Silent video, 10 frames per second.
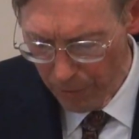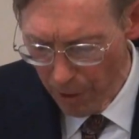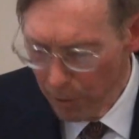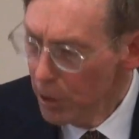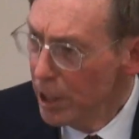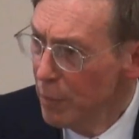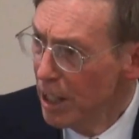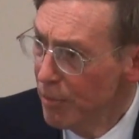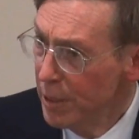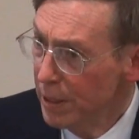Faruqi
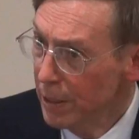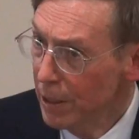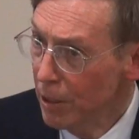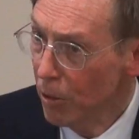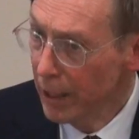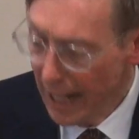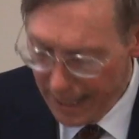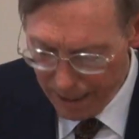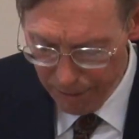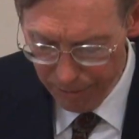may have been
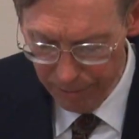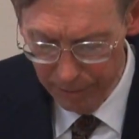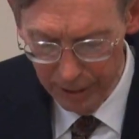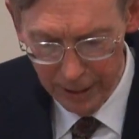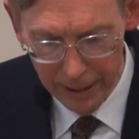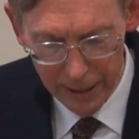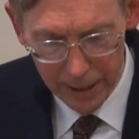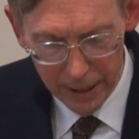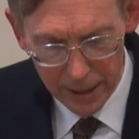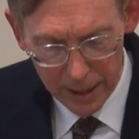creative.
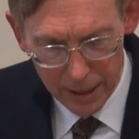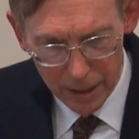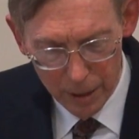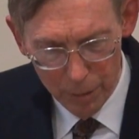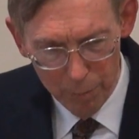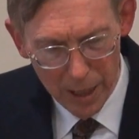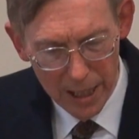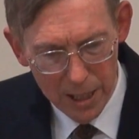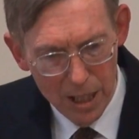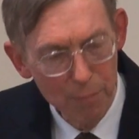
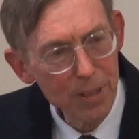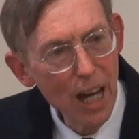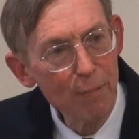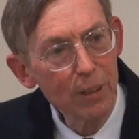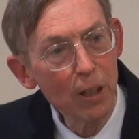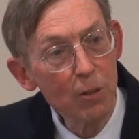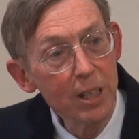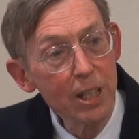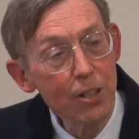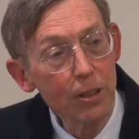My sometime
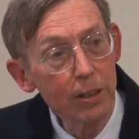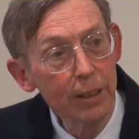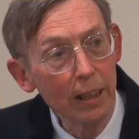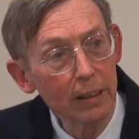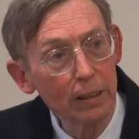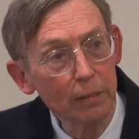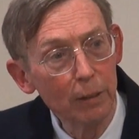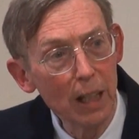co-teacher, Dr.